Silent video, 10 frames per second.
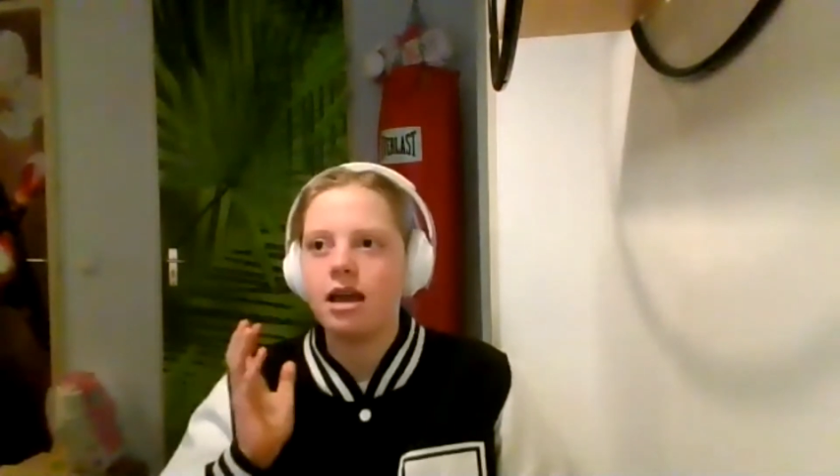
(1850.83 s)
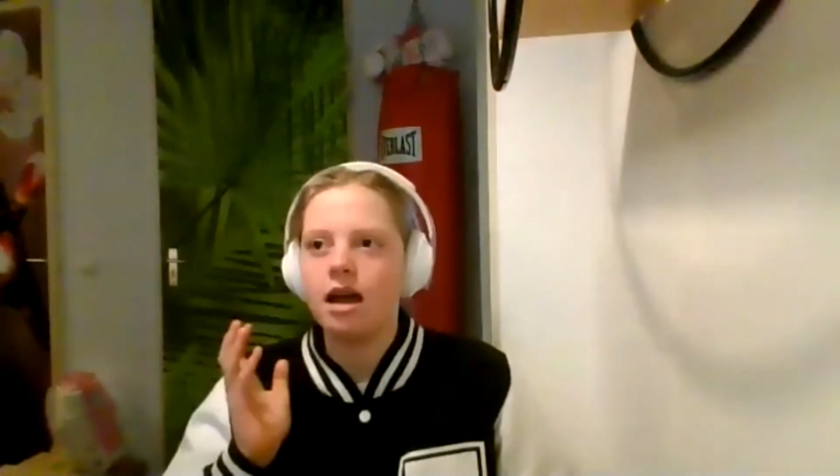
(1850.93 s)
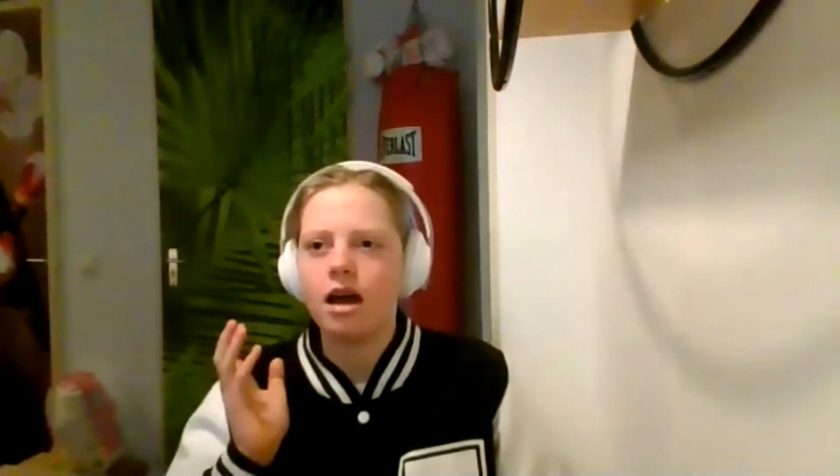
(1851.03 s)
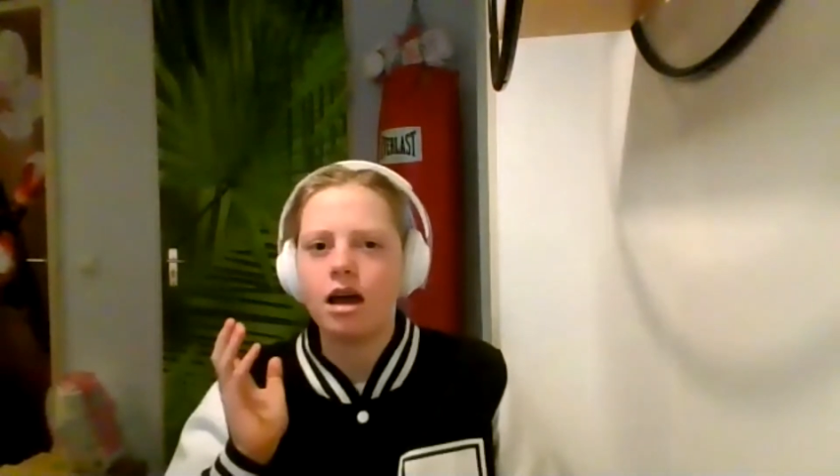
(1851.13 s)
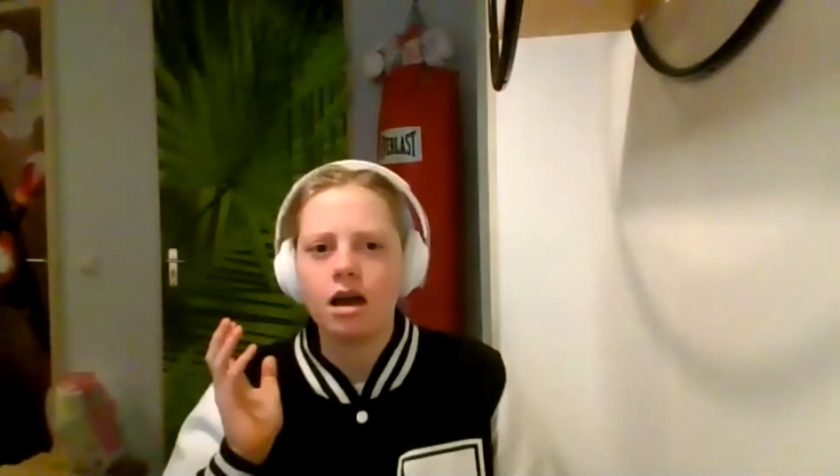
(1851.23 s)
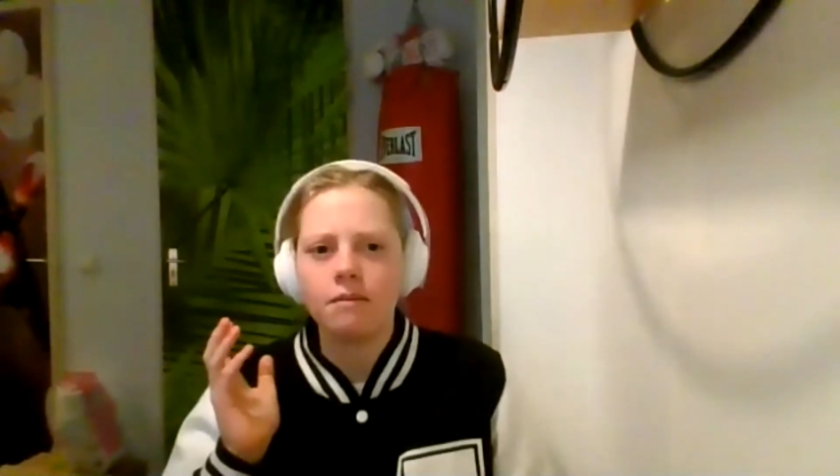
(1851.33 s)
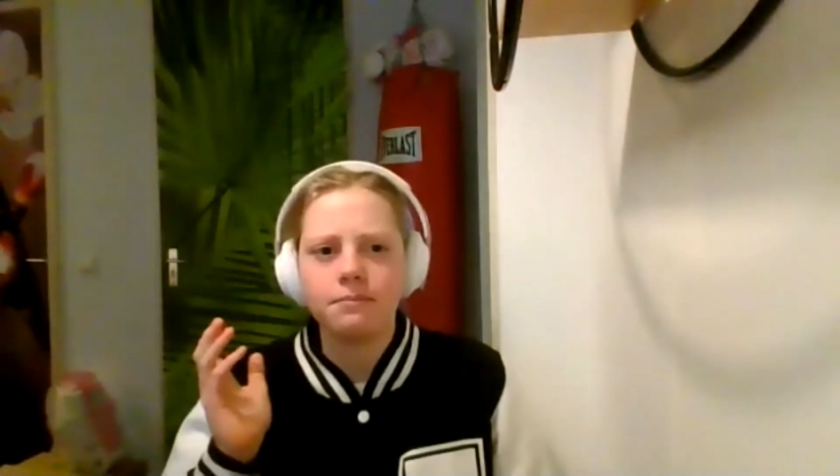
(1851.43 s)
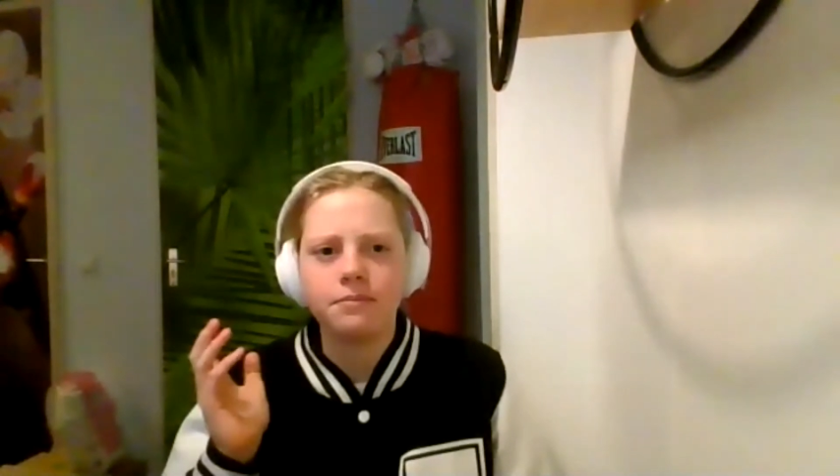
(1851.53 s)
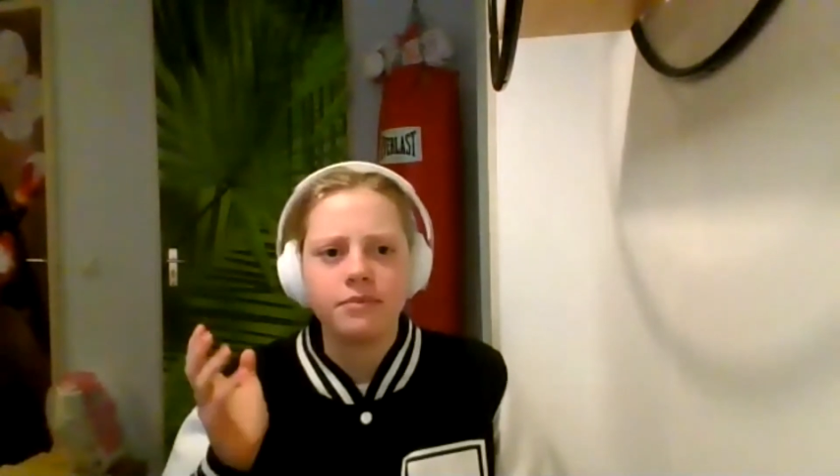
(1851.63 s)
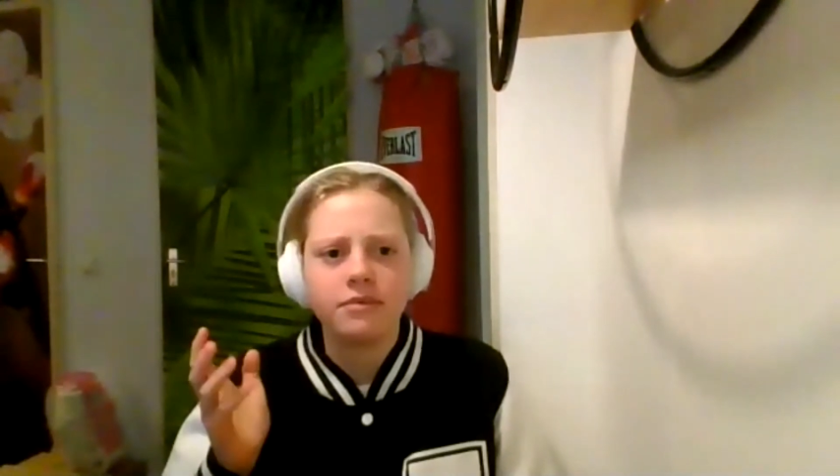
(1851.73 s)

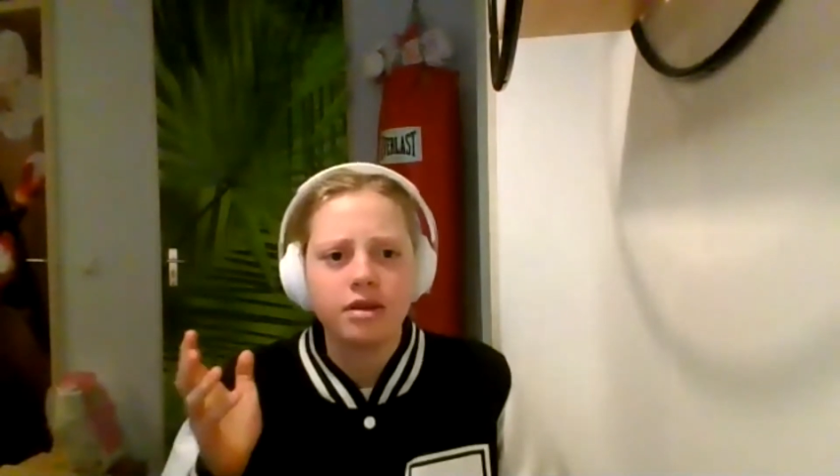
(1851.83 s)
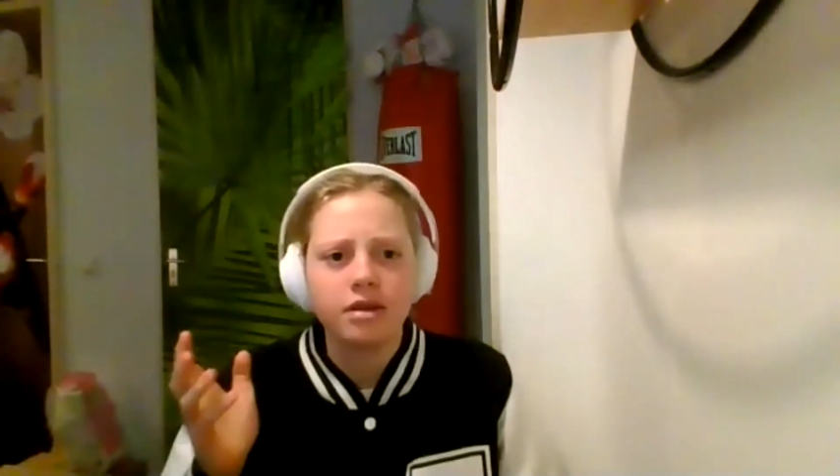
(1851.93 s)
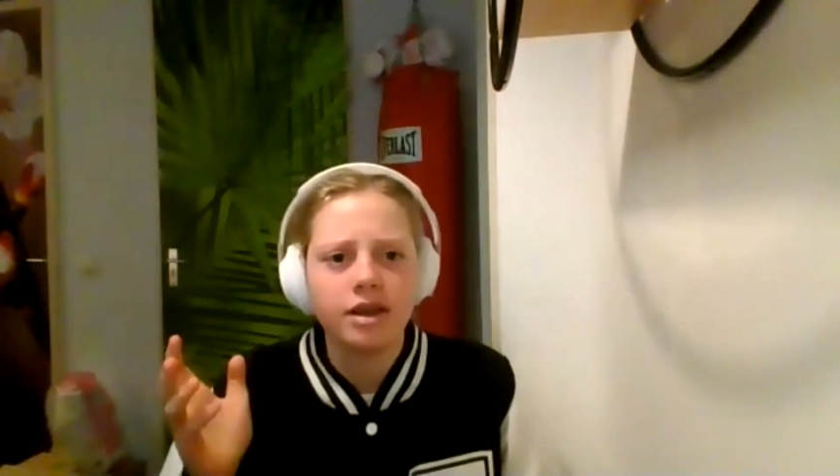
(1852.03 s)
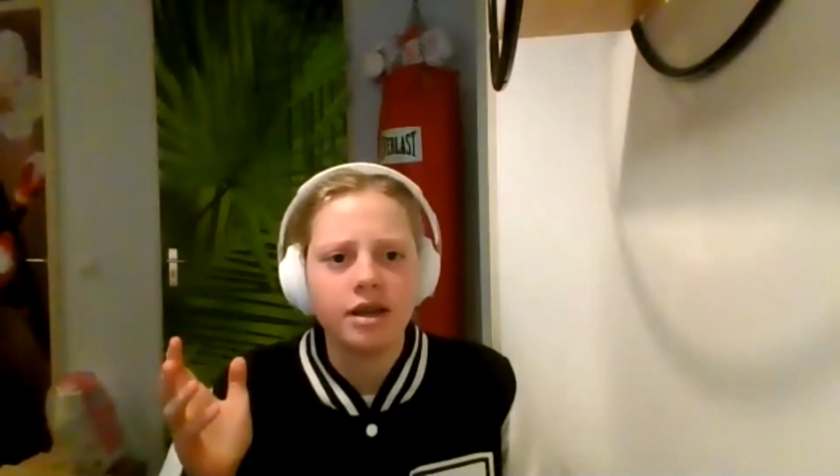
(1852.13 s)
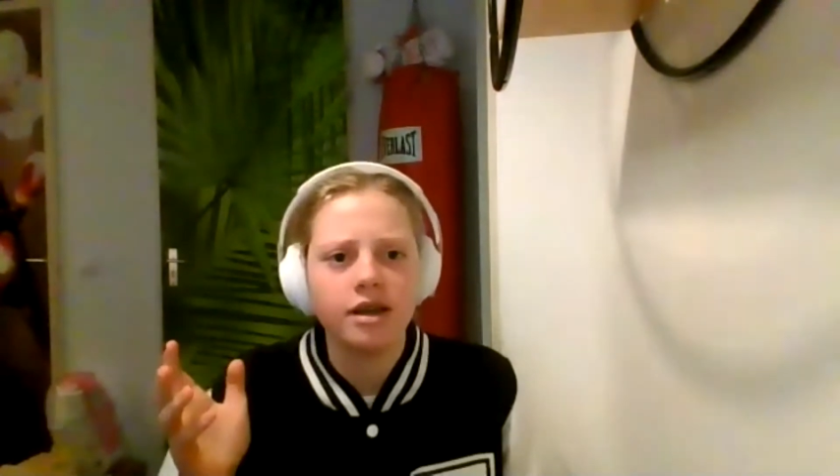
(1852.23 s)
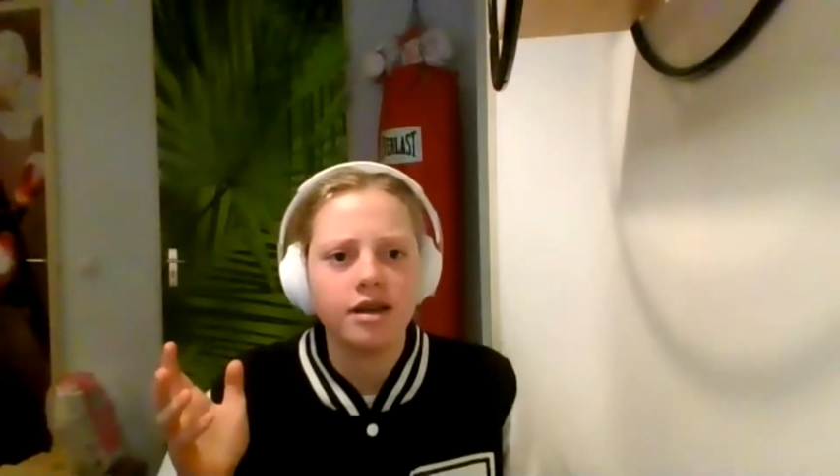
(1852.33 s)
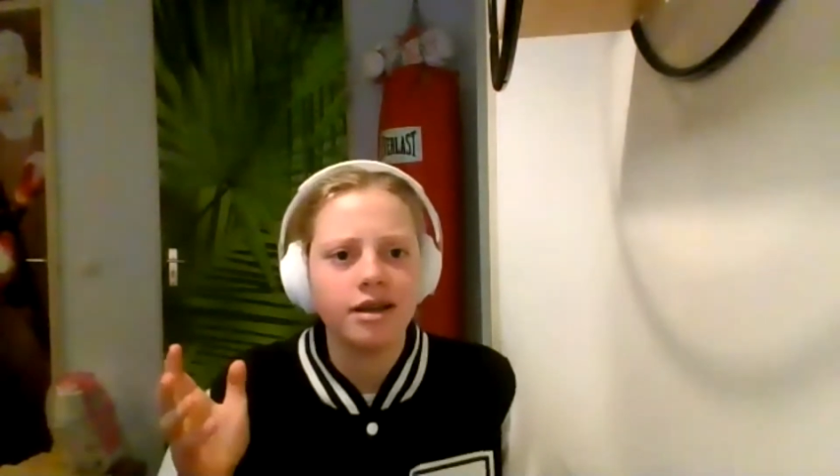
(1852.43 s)
the